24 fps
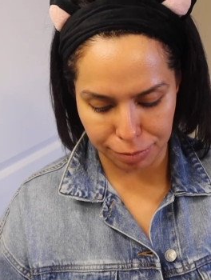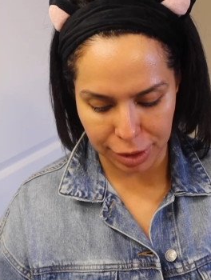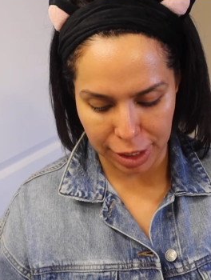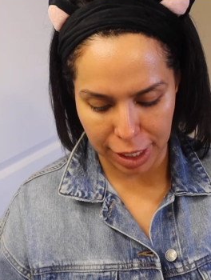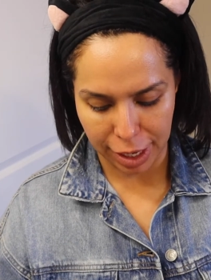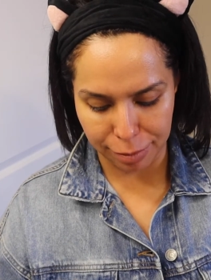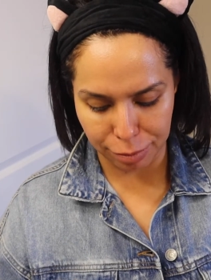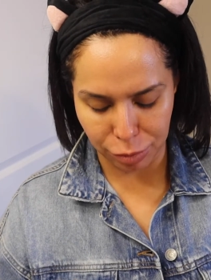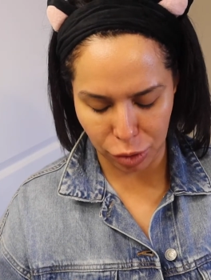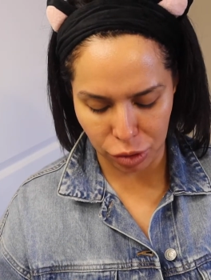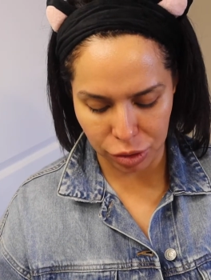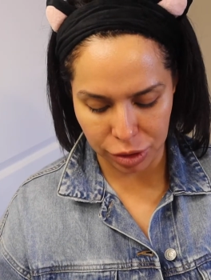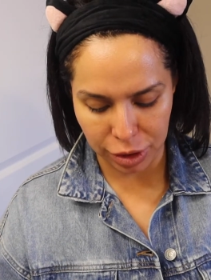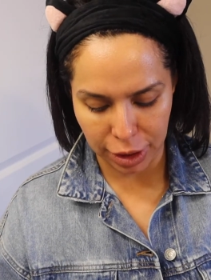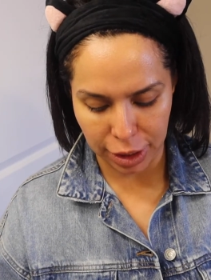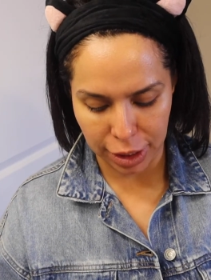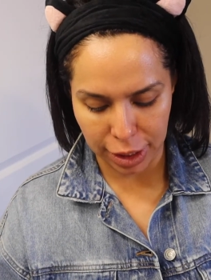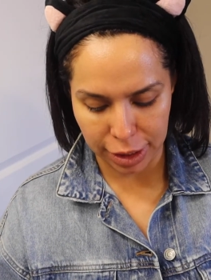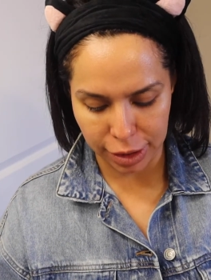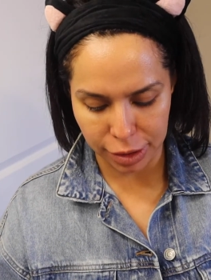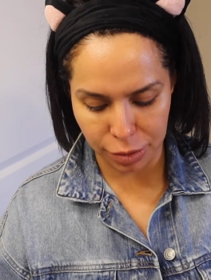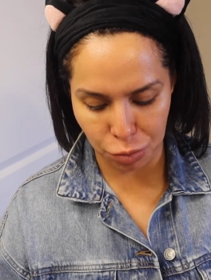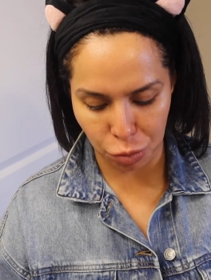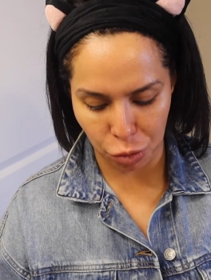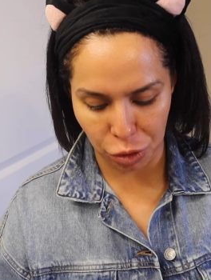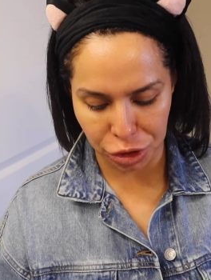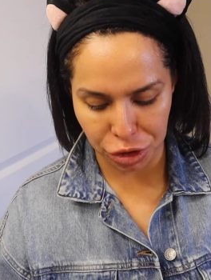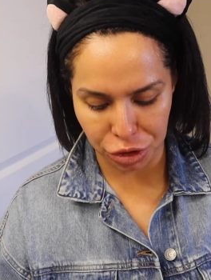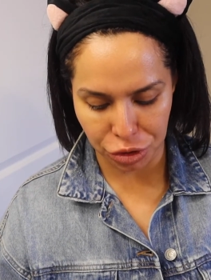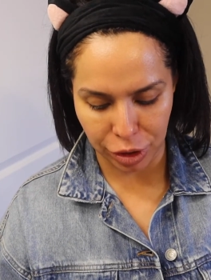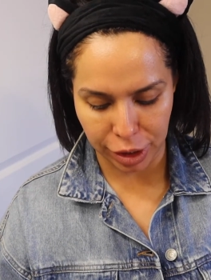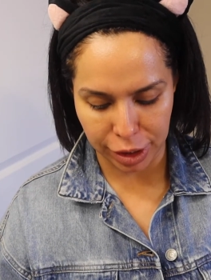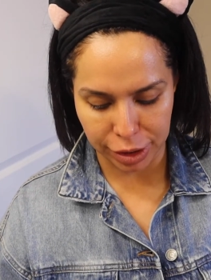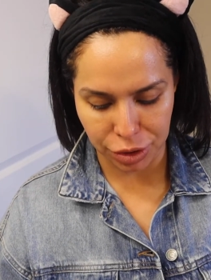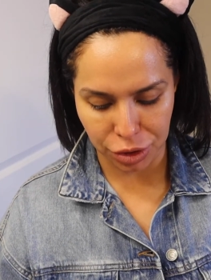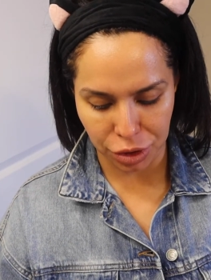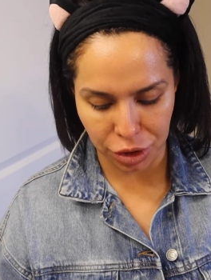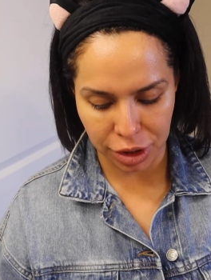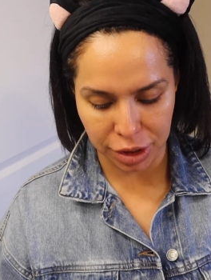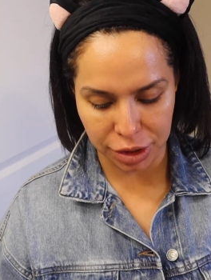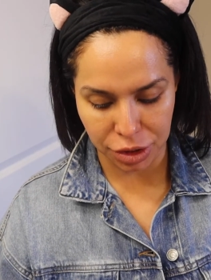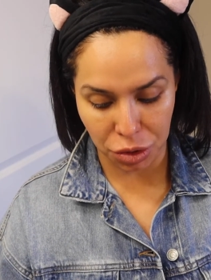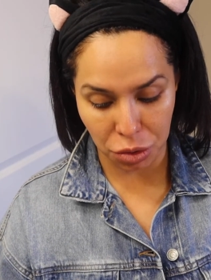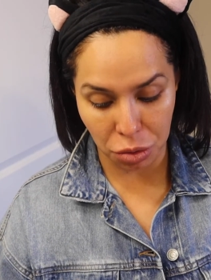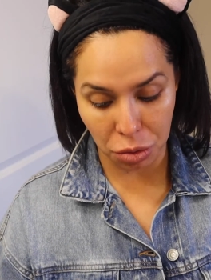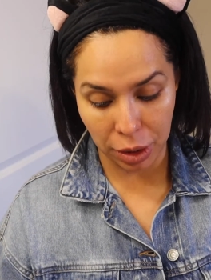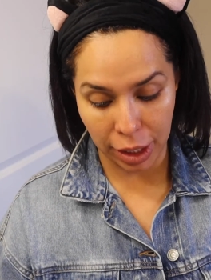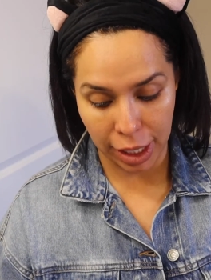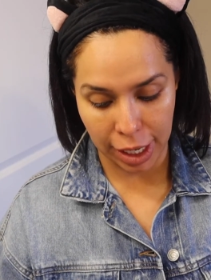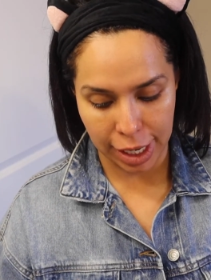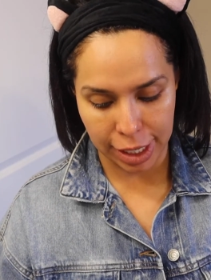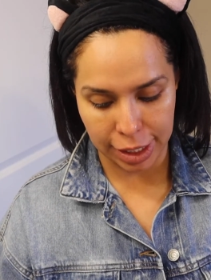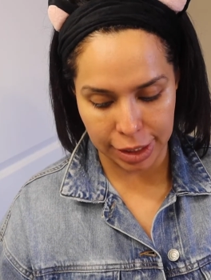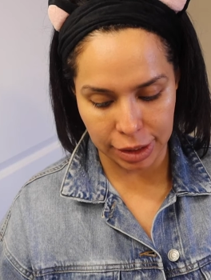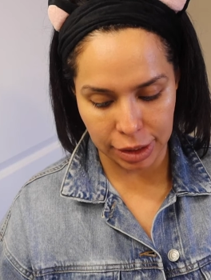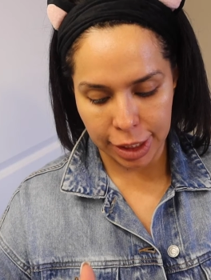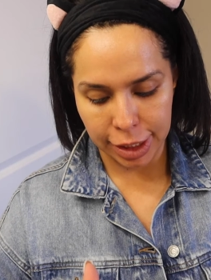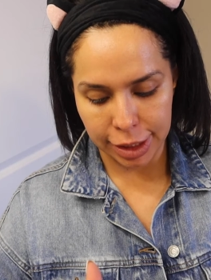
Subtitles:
But I'm using it as moisturizer because you can.